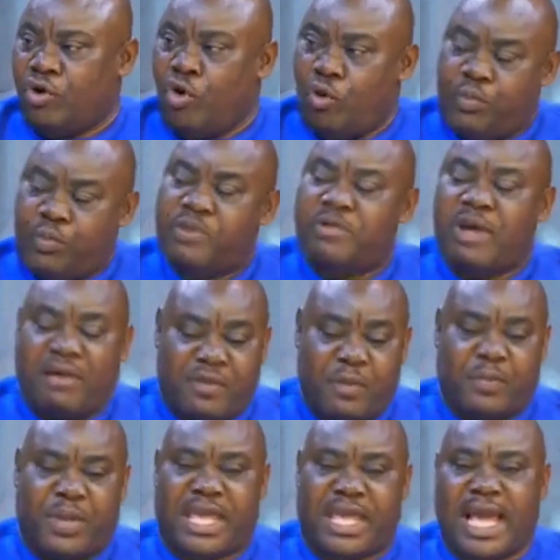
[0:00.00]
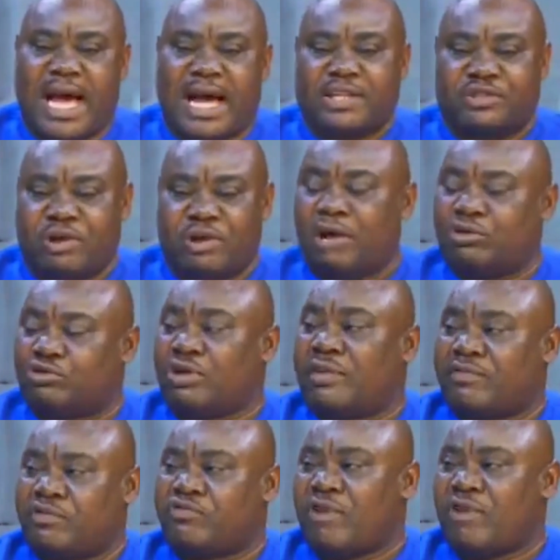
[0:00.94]
Obi drive big car, so I also
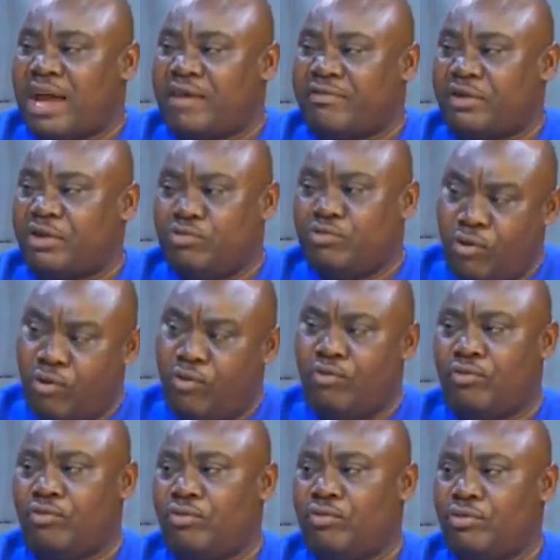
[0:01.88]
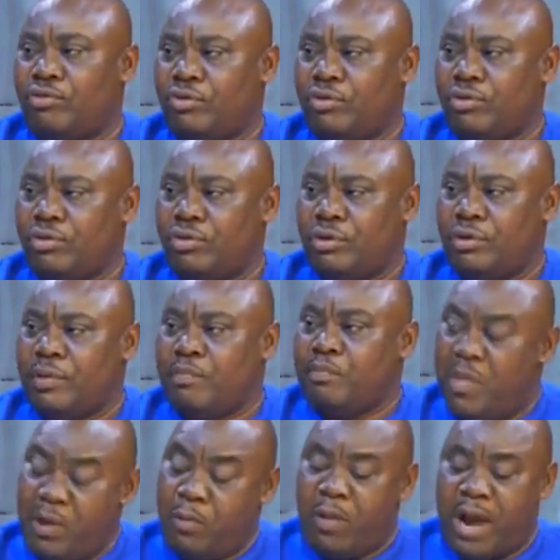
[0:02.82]
have to drive. No.
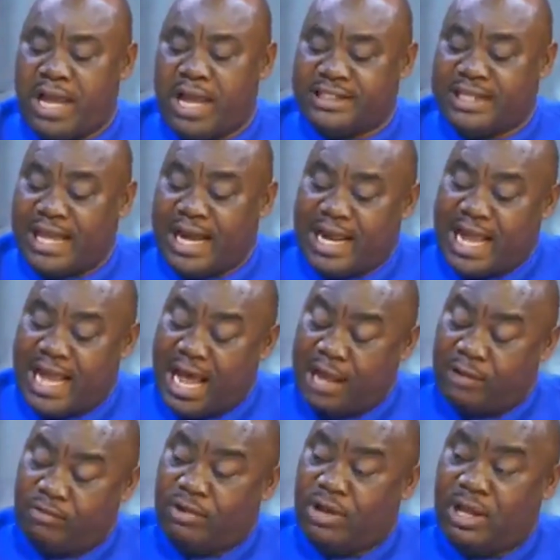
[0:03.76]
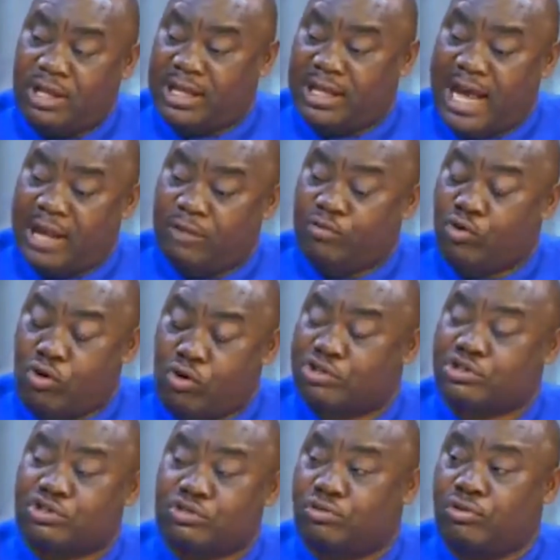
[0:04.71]
Meanwhile, that car
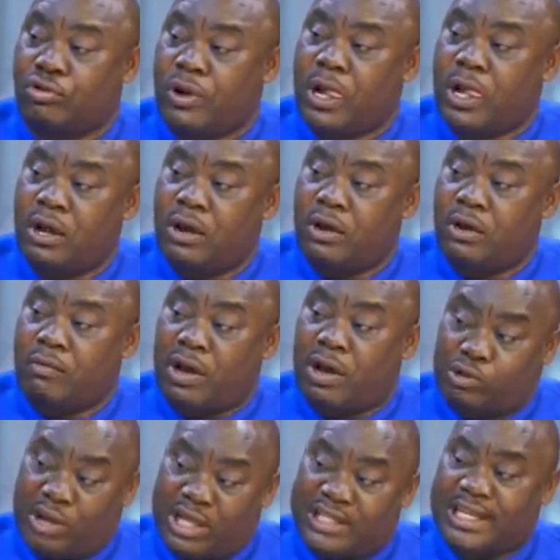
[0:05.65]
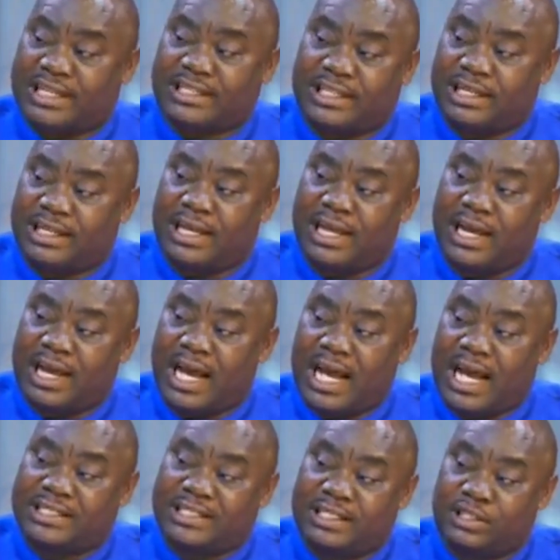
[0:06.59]
cost no. What does I say?
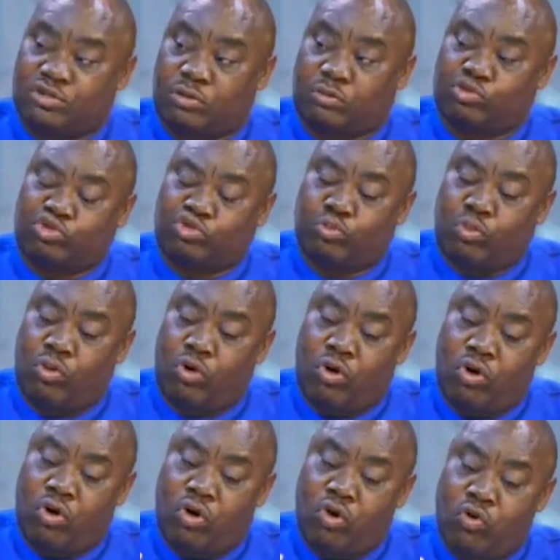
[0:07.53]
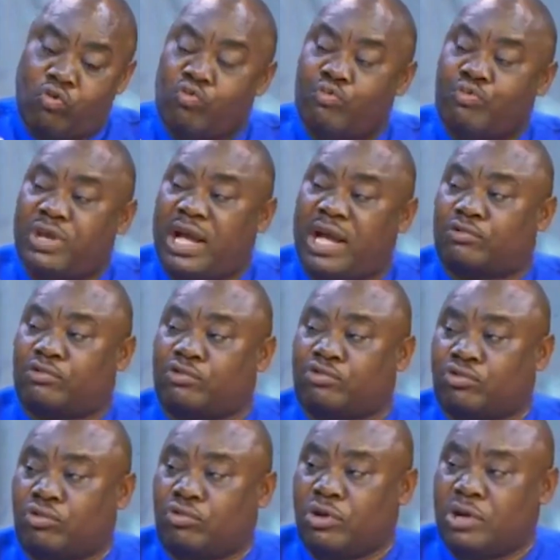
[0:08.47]
I see some small room be at
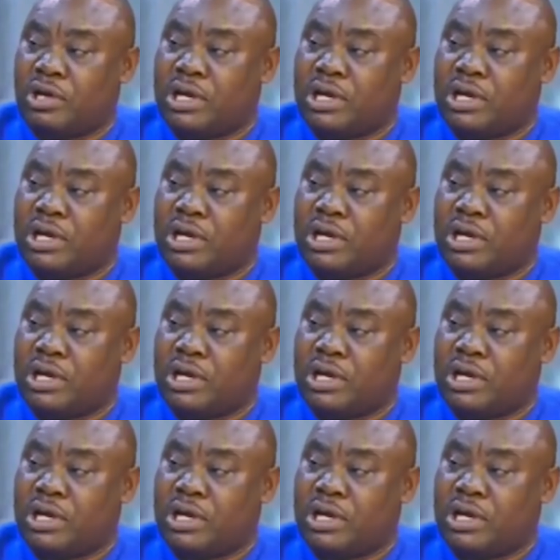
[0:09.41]
so.